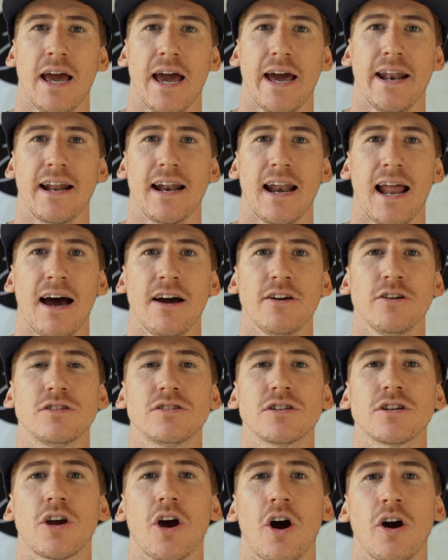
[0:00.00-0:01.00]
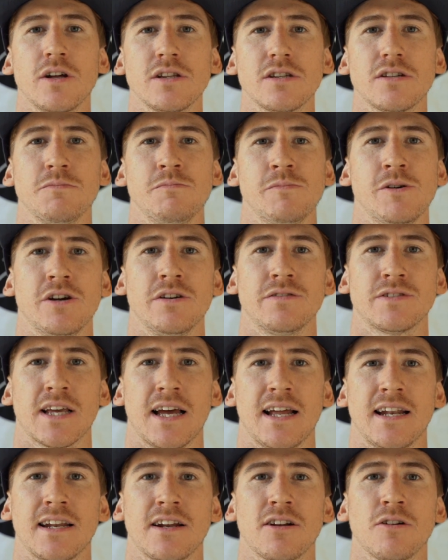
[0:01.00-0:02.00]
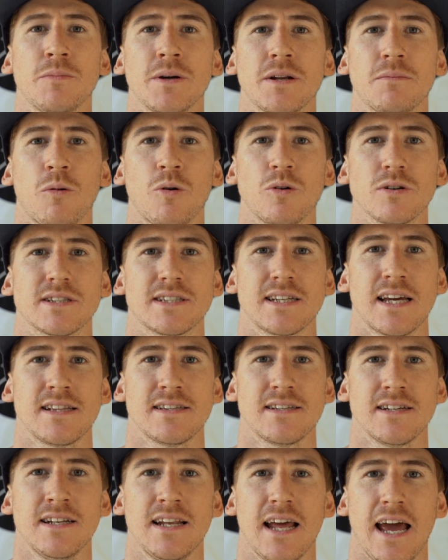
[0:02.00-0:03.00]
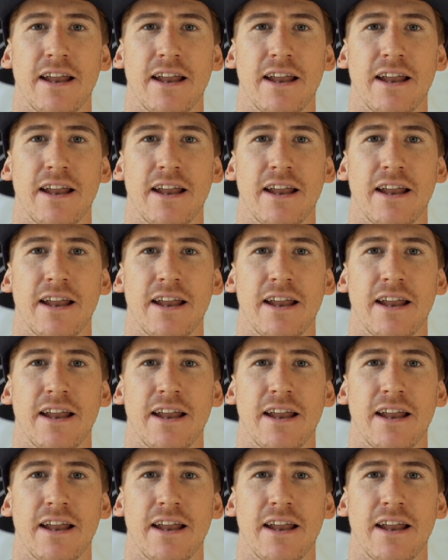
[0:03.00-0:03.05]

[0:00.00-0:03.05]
and allow you to go into moves a little bit more centered